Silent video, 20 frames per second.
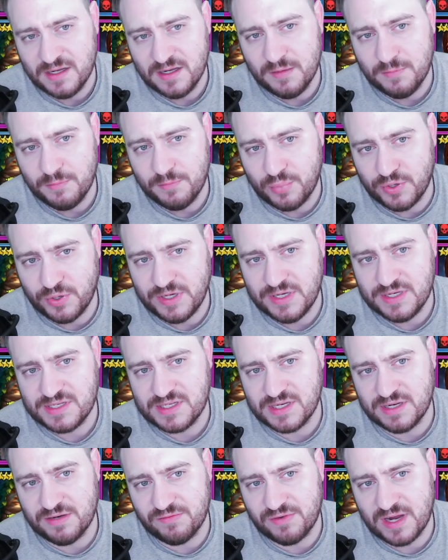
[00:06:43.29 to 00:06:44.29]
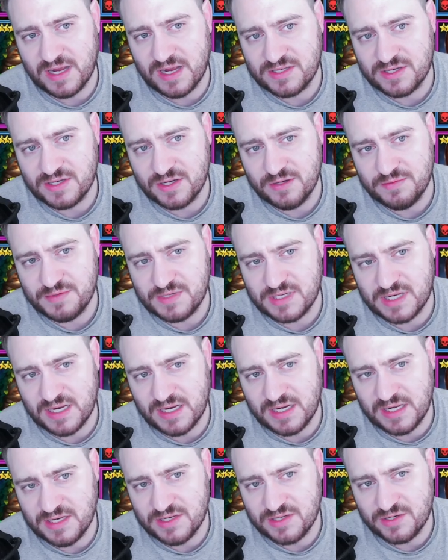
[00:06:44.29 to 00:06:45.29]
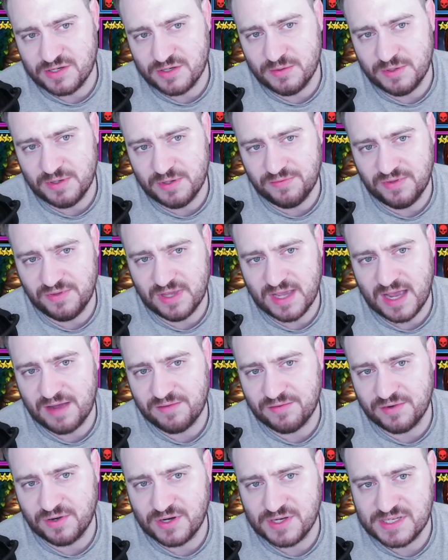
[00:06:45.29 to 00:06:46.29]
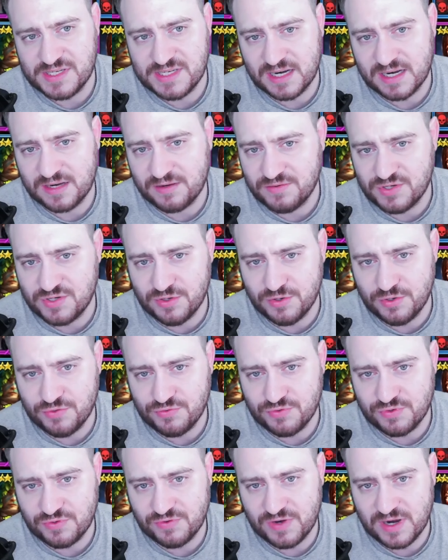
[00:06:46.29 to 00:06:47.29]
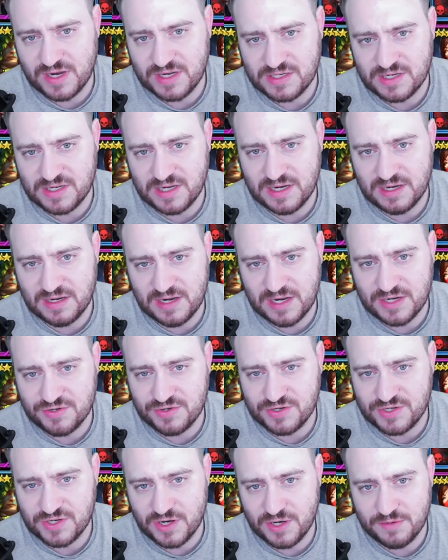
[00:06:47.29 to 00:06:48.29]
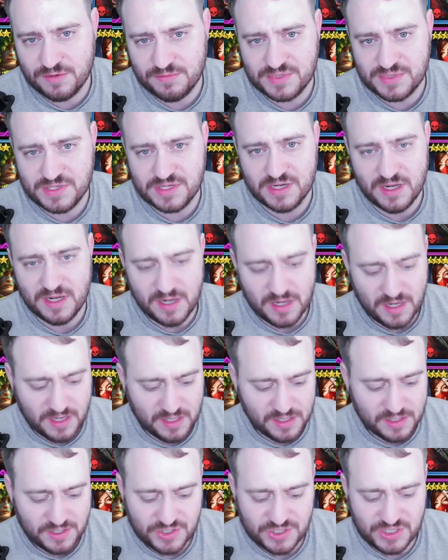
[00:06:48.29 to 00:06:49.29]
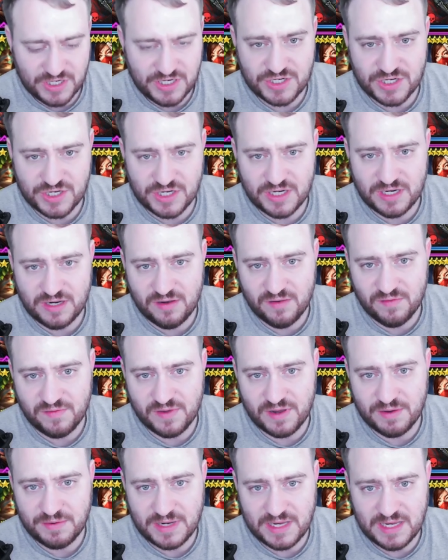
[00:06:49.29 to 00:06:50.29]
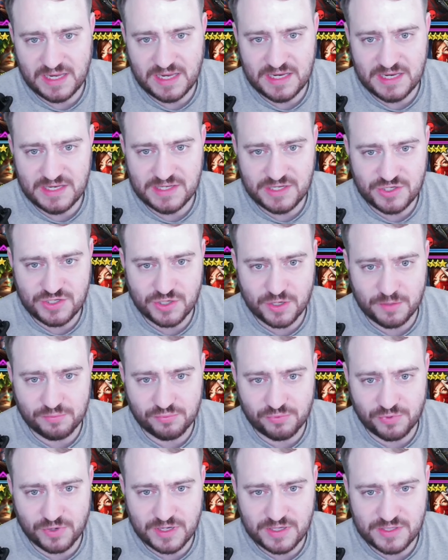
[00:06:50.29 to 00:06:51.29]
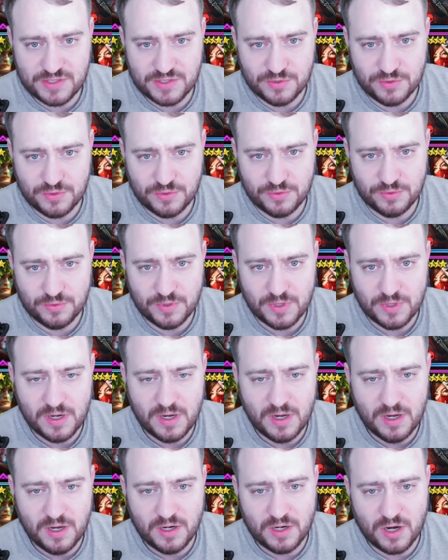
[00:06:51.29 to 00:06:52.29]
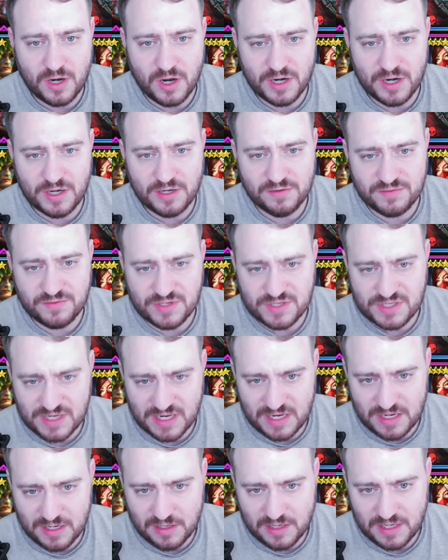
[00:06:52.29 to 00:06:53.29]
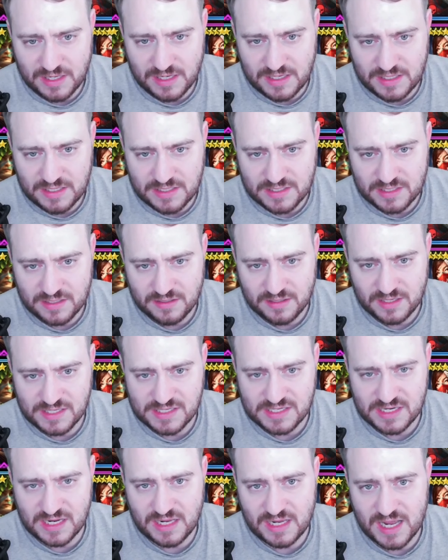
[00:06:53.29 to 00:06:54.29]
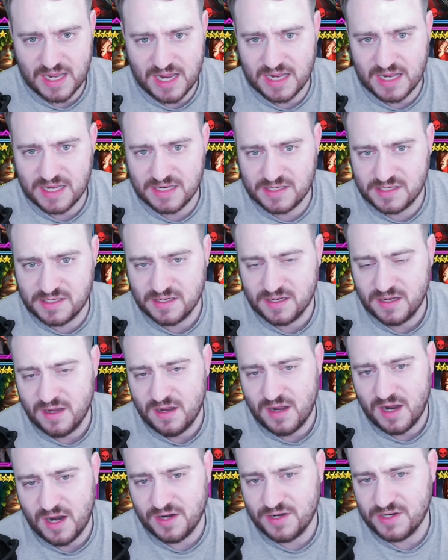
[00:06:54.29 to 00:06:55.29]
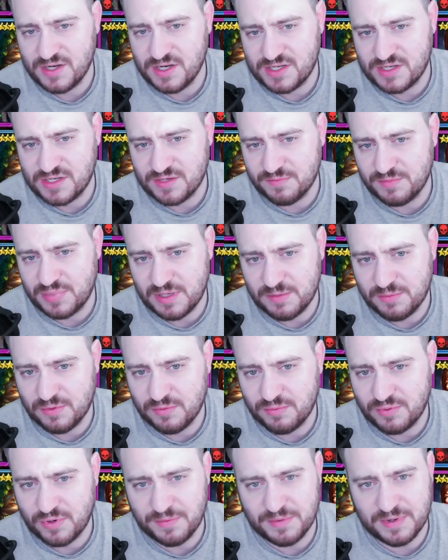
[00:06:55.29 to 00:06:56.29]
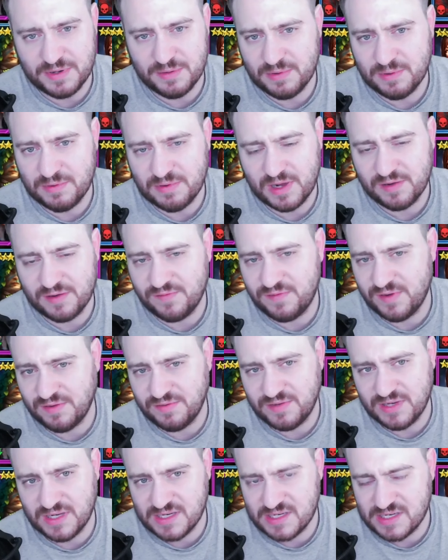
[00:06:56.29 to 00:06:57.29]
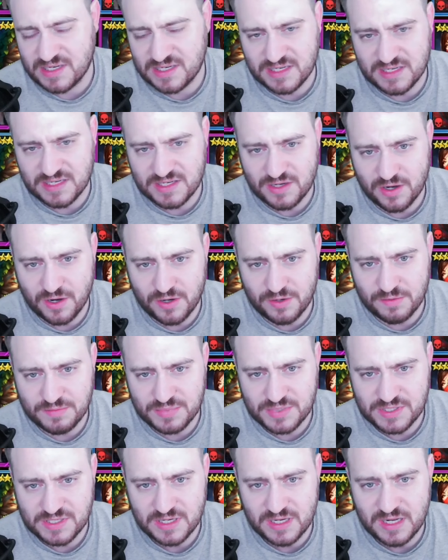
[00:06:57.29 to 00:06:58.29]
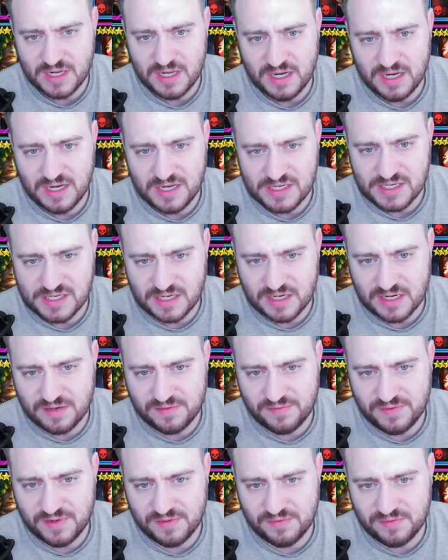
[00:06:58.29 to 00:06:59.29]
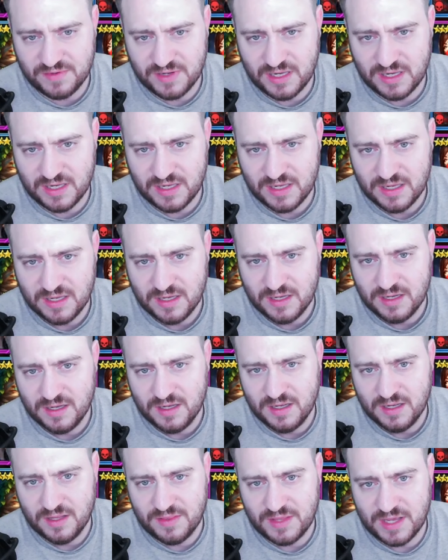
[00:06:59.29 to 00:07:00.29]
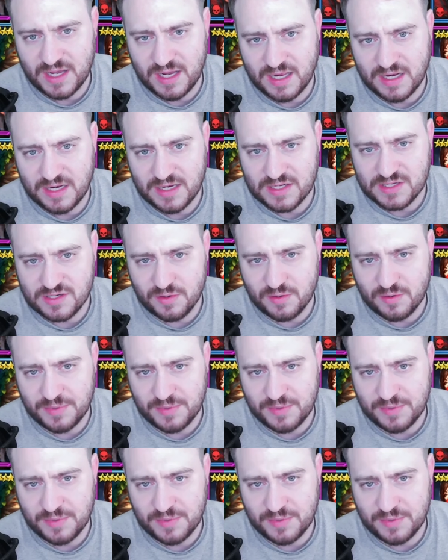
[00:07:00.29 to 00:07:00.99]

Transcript: points in rare tomes than these two. If you have a nice stack of 200 rare legendary tomes, GG, very easy job, right, to kind of just take the lead. Let's say you had, I know there's some people probably would like 50, 60 tomes. Let's say you had 50, then it's going to be a